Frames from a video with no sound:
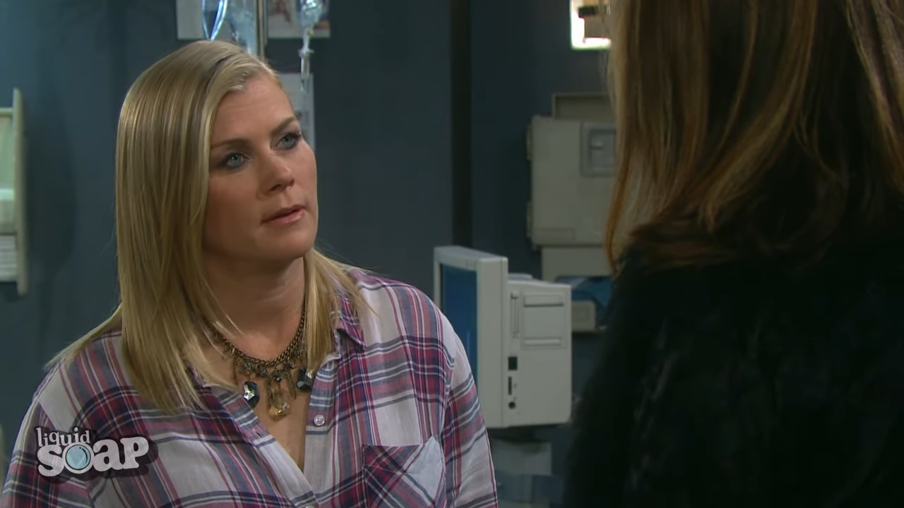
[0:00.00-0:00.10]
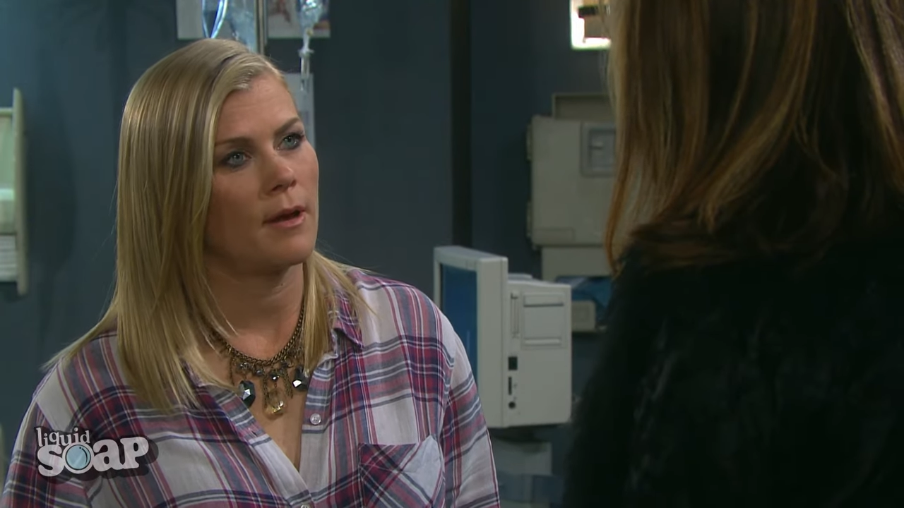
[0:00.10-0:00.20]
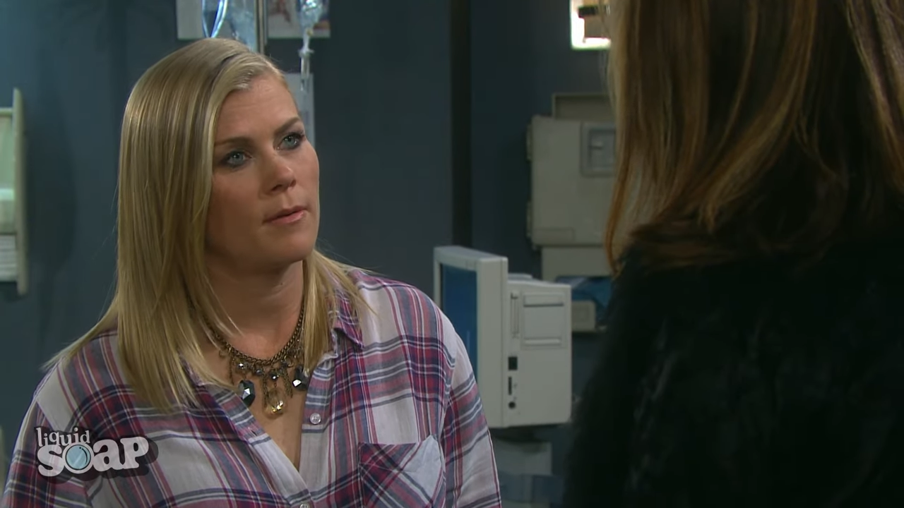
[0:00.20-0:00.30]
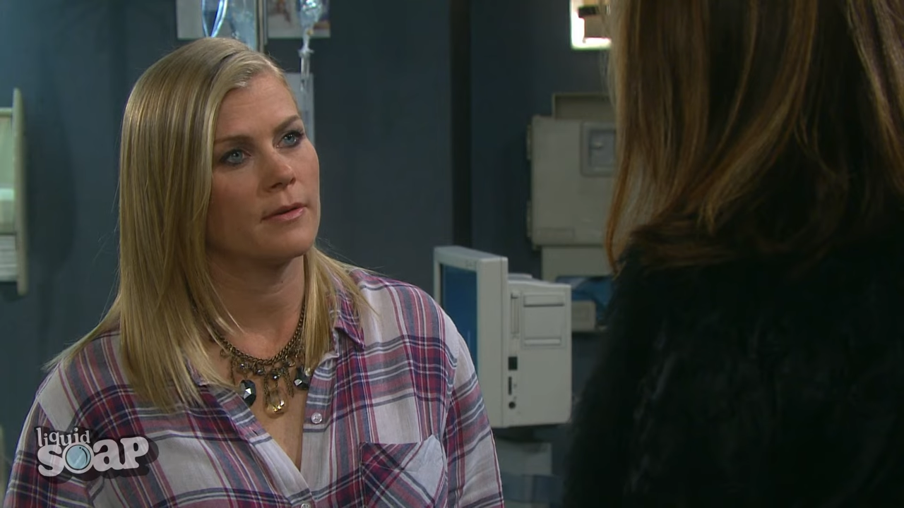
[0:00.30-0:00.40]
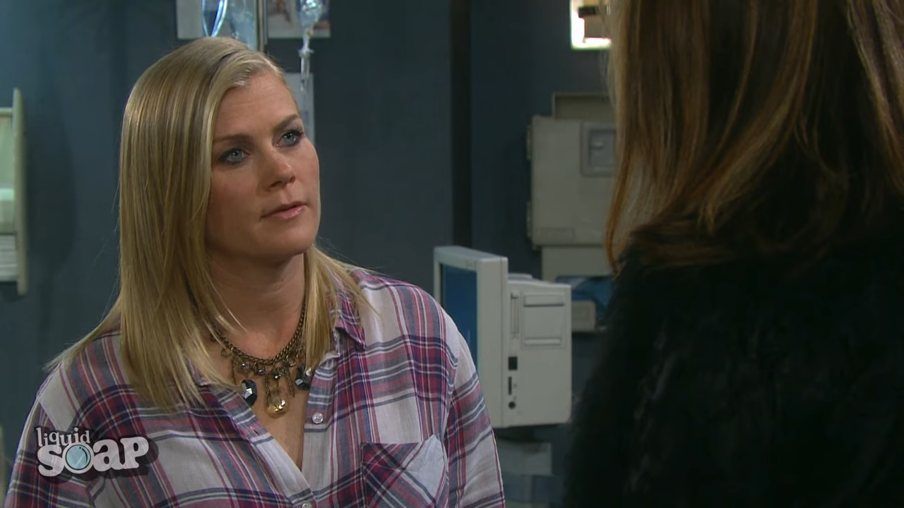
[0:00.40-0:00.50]

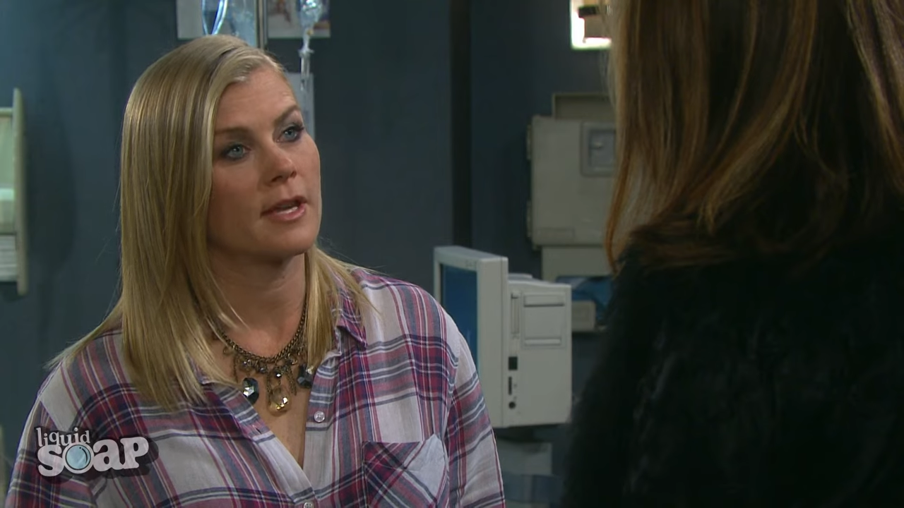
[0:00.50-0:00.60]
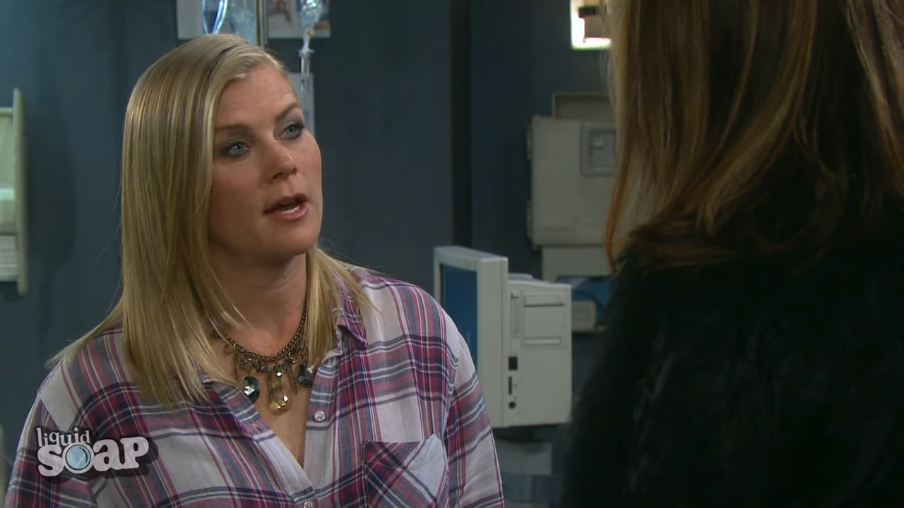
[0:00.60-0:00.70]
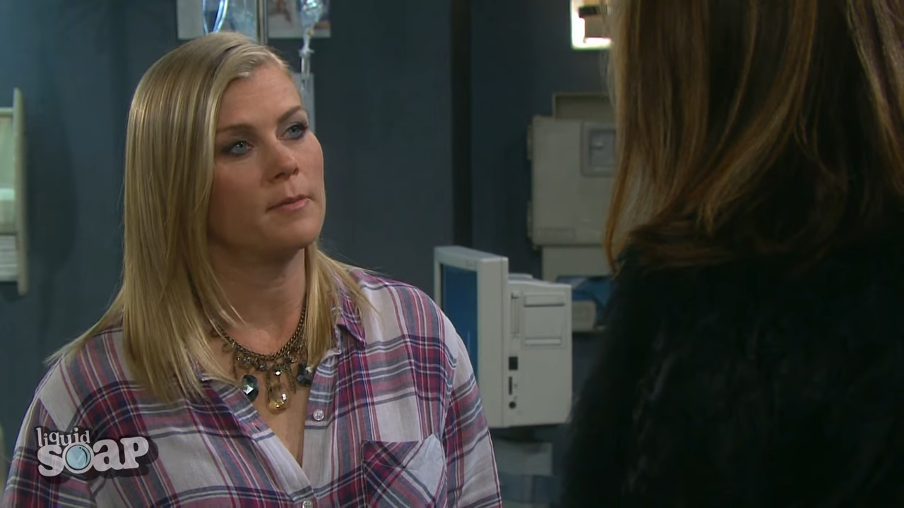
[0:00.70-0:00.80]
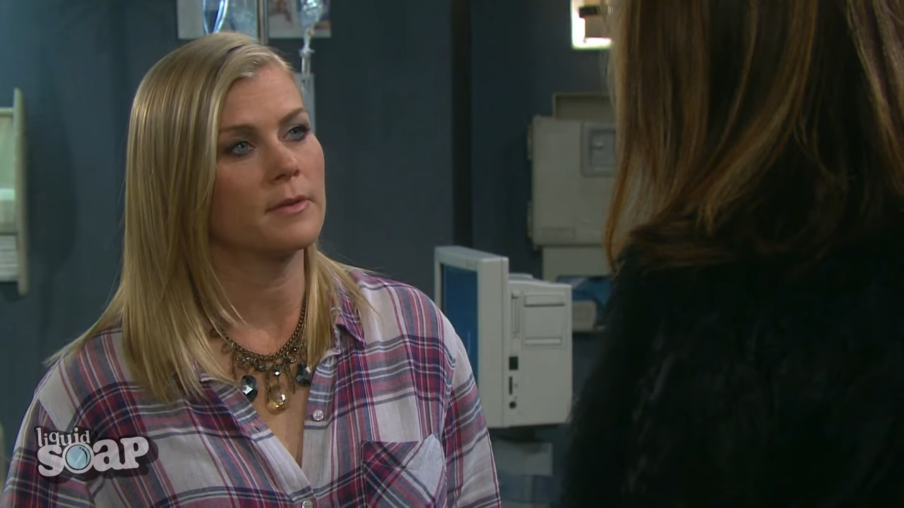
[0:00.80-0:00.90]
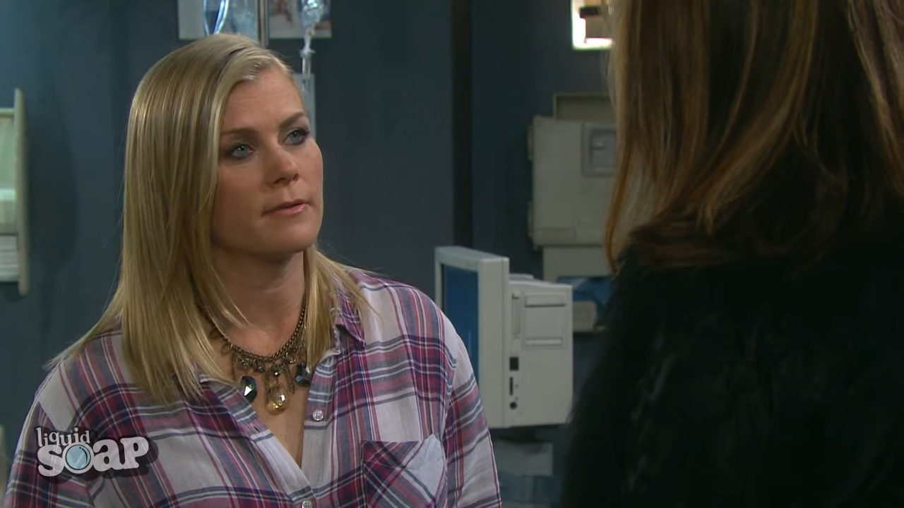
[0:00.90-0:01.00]
I would have
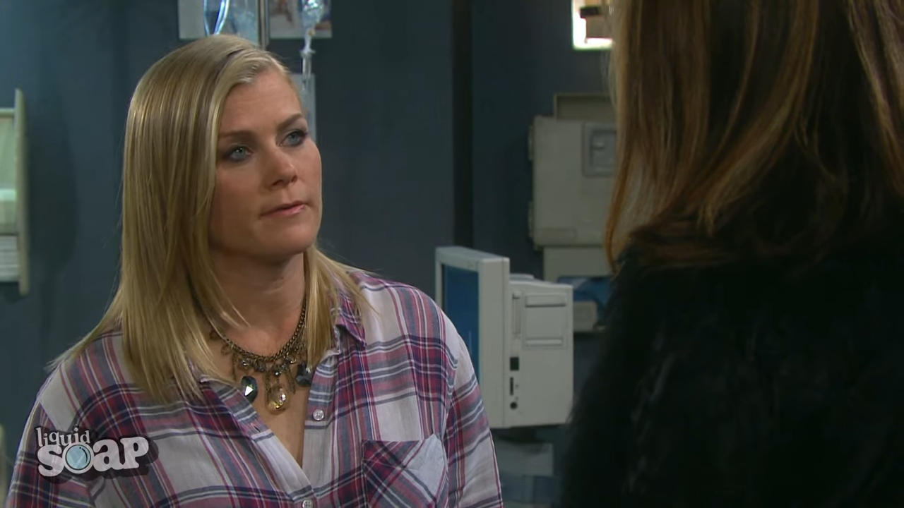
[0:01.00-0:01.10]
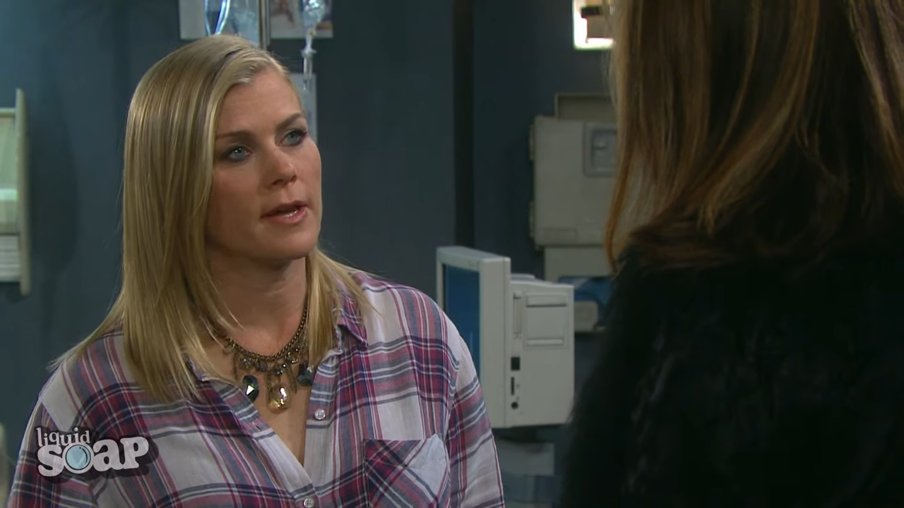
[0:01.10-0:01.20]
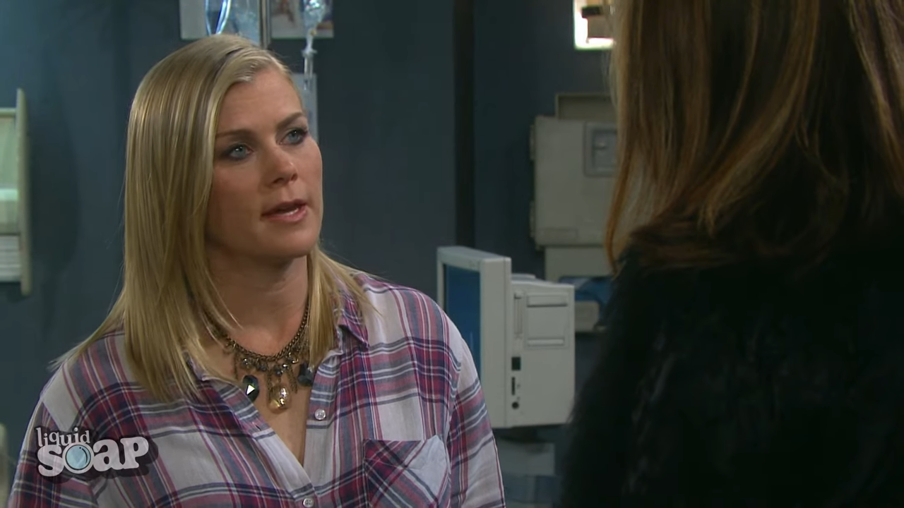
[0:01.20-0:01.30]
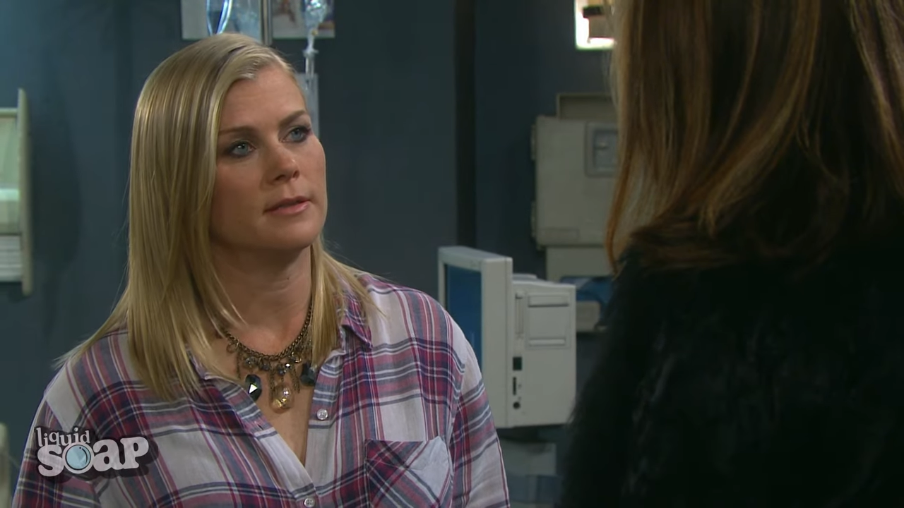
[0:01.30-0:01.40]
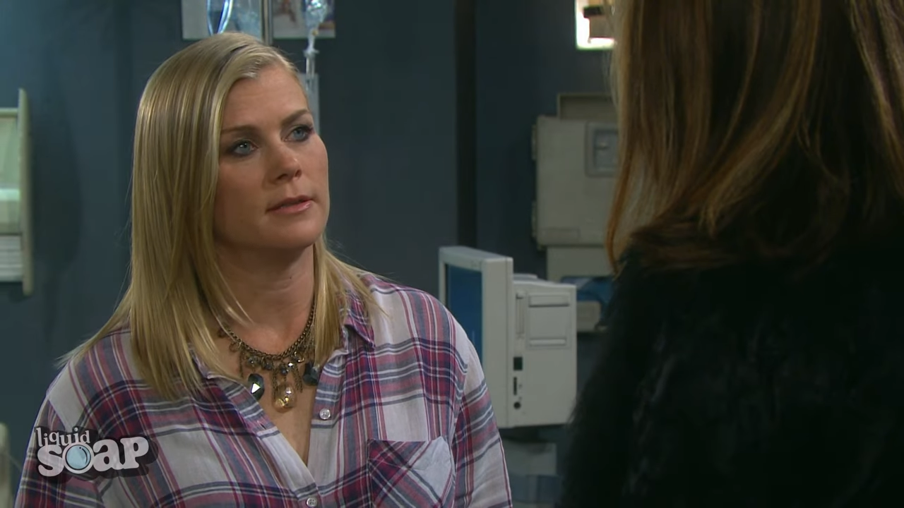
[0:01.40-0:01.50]
scalped her if I
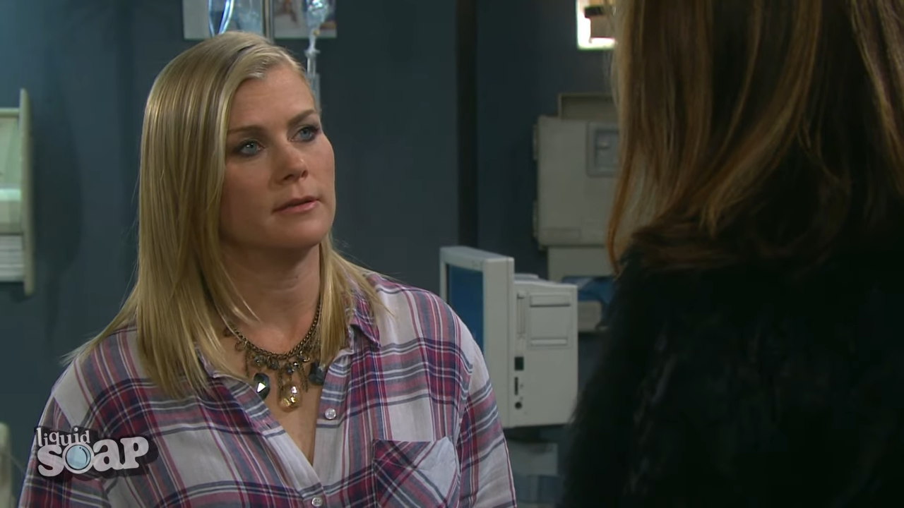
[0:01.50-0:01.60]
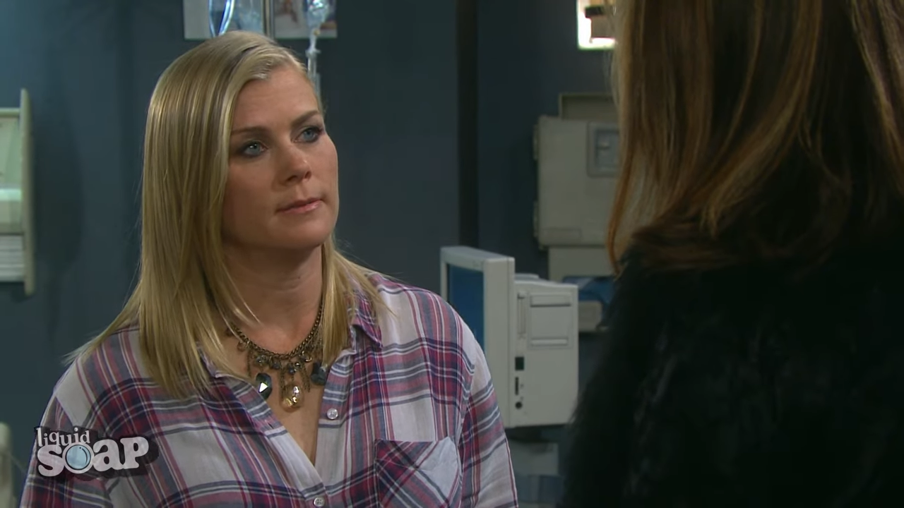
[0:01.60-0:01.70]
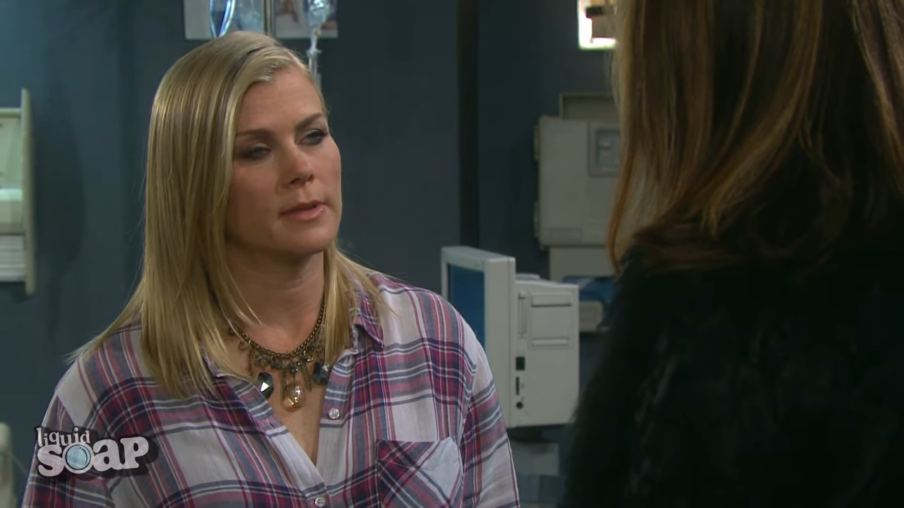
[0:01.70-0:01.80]
had to,